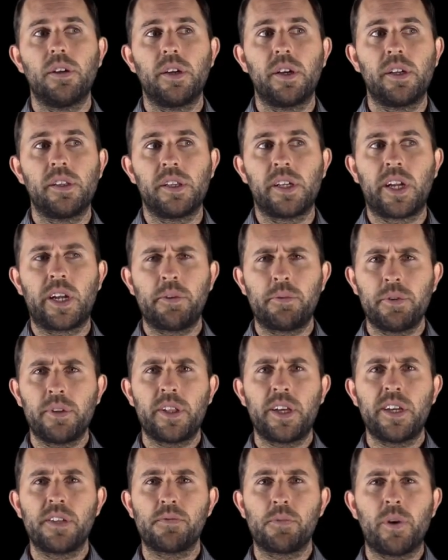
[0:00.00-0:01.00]
And then I'd
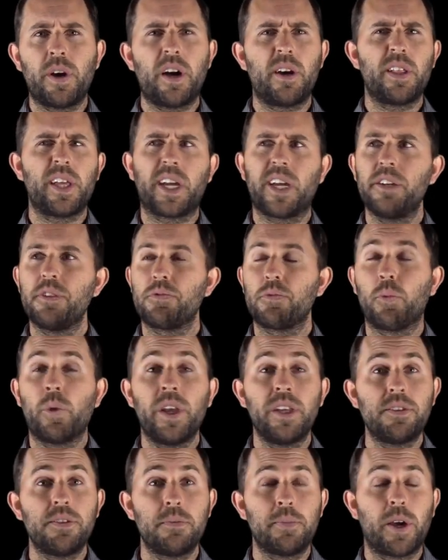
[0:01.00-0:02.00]
realize, wow, like I just
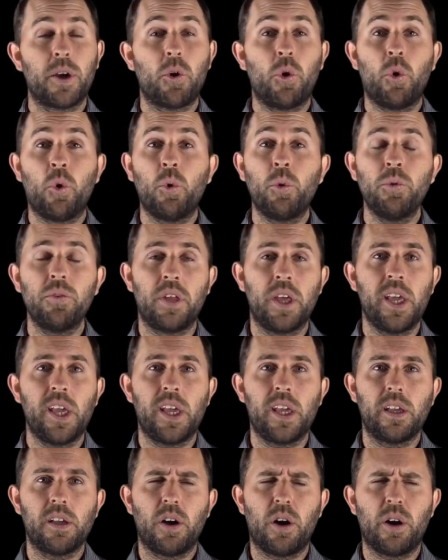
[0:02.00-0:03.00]
wasted my whole
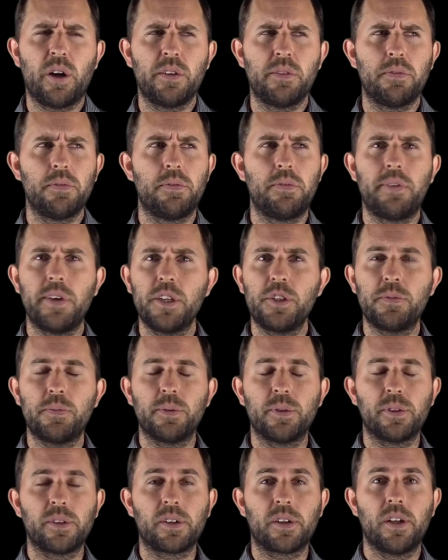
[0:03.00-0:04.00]
day on
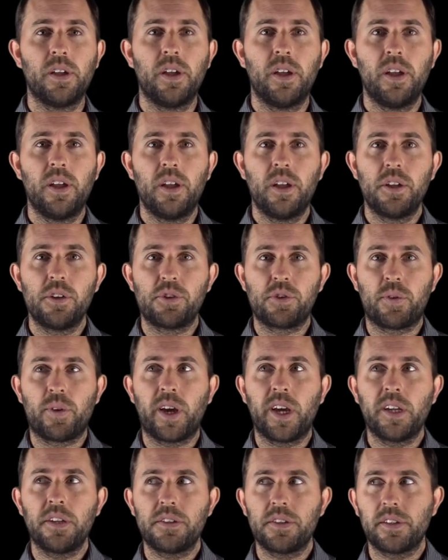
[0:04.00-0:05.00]
Facebook
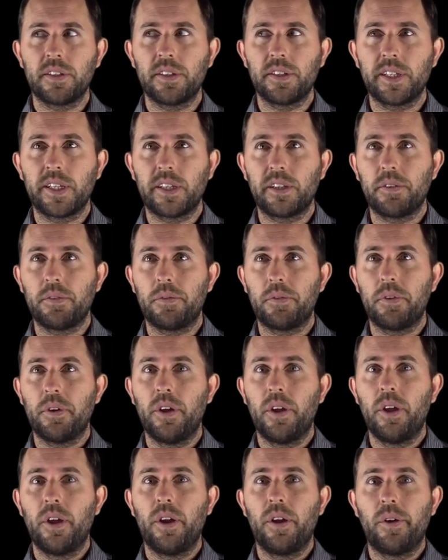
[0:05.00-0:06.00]
trying to like
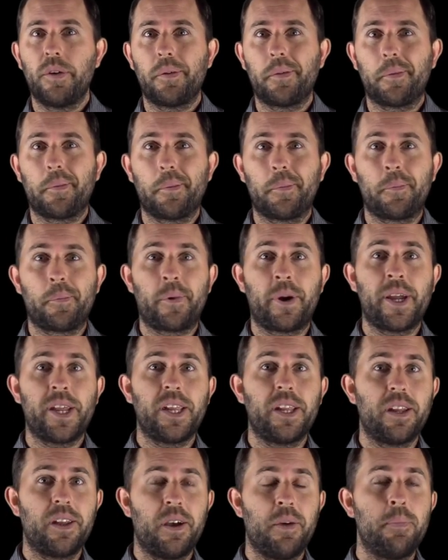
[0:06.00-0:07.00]

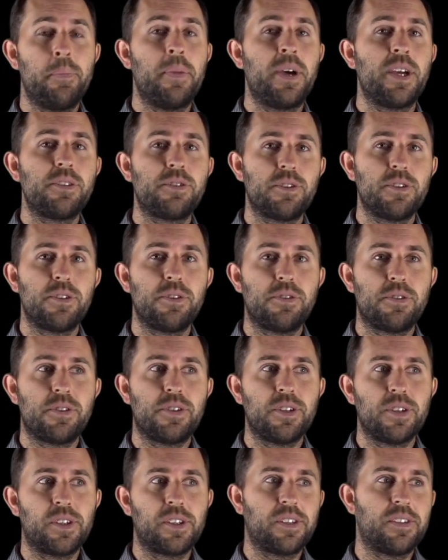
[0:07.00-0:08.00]
write a message
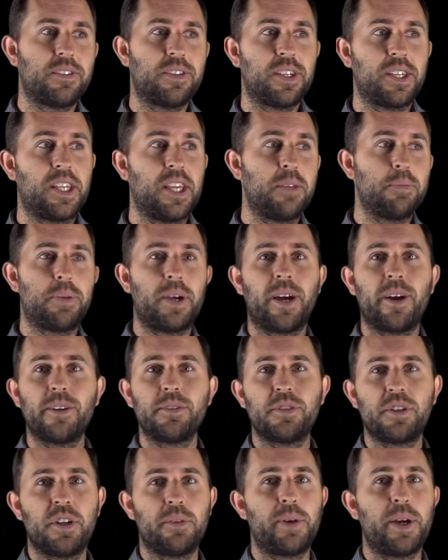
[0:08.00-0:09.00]
to, to get
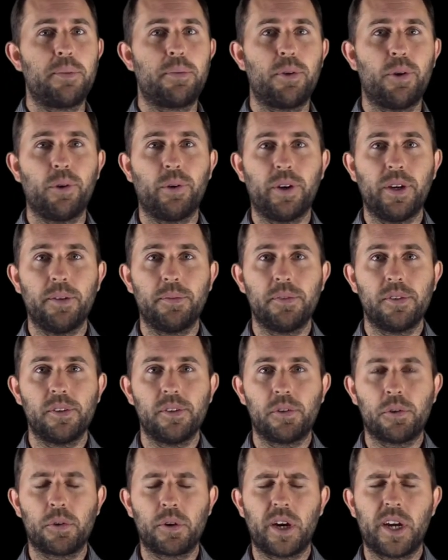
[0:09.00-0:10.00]
parents into my program.
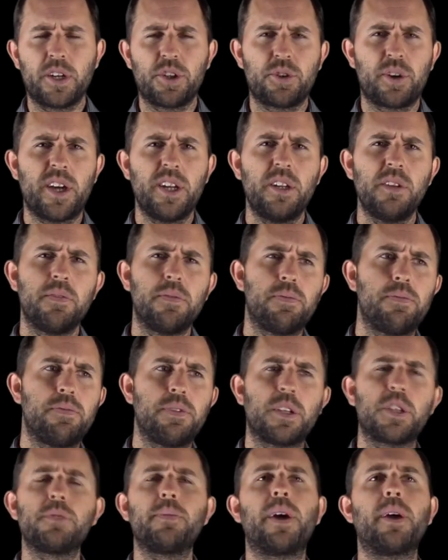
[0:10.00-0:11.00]
Or I tried to
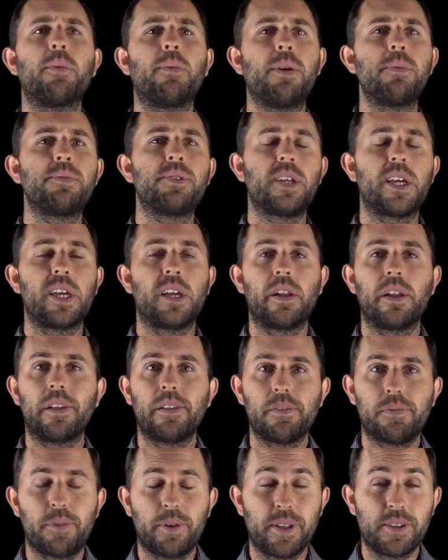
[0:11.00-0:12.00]
fix my website
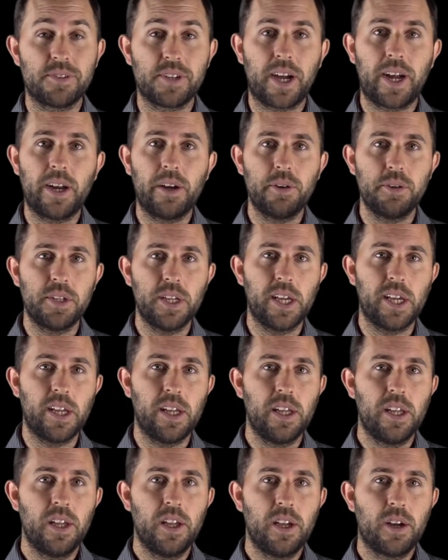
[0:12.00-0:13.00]
for an entire day.
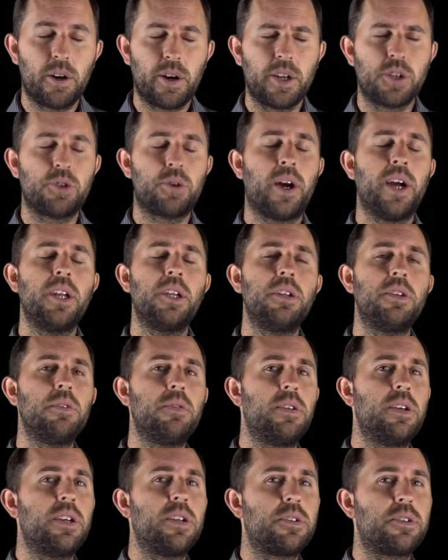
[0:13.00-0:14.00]
Or I tried to do
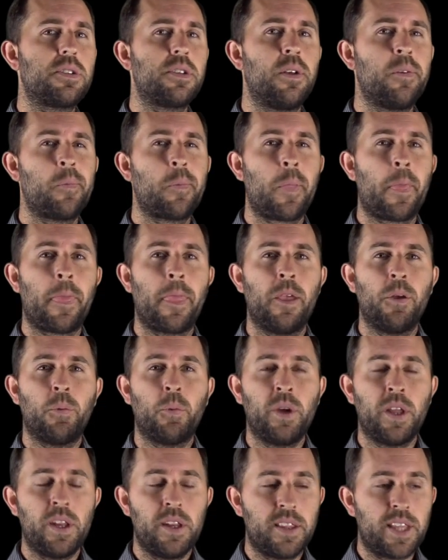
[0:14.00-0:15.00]
this
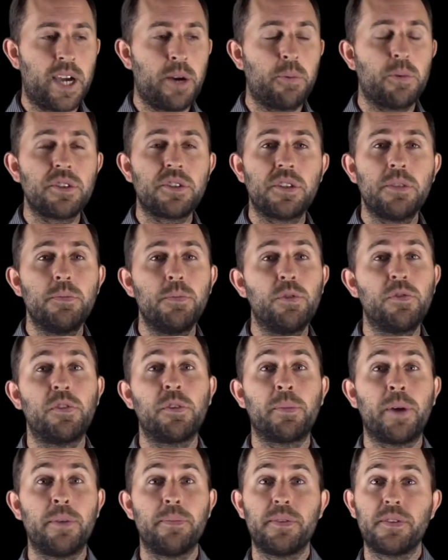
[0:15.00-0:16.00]
when that wasn't
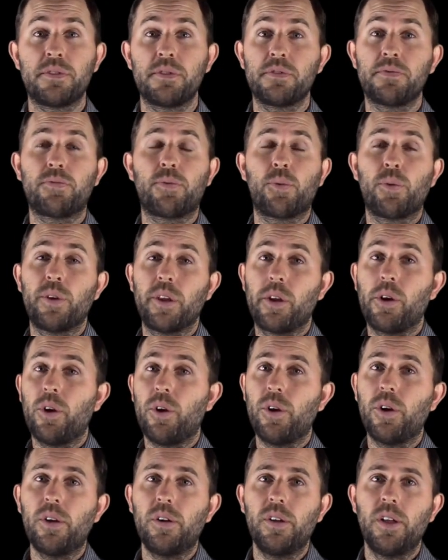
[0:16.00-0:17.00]
moving my business forward at
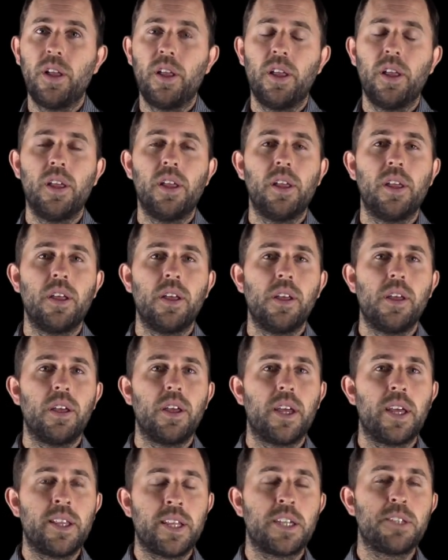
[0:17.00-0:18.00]
all.
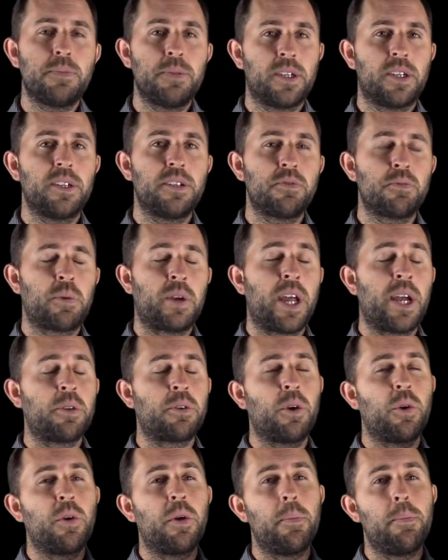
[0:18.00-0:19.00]
And that's because when I
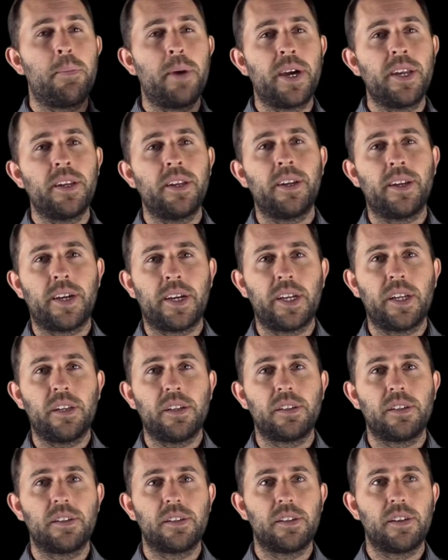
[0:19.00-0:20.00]
go to bed at night,
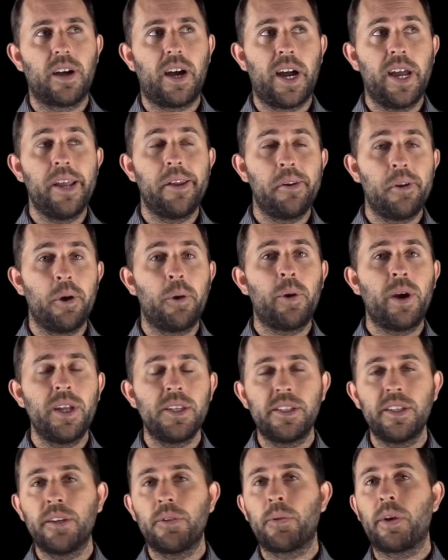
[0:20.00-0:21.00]
I had no
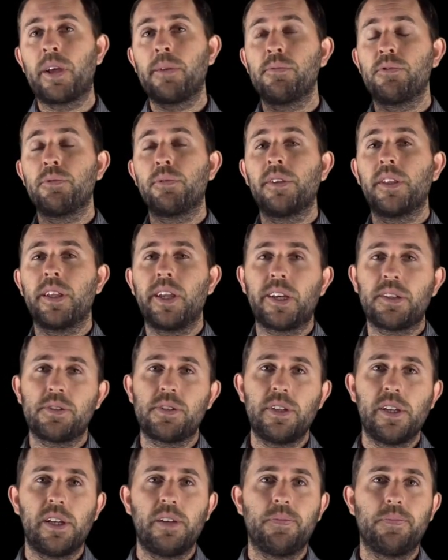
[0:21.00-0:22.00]
idea what I'm doing the next
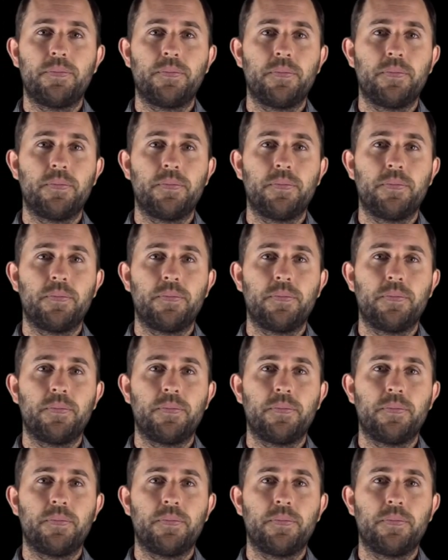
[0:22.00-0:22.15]
day.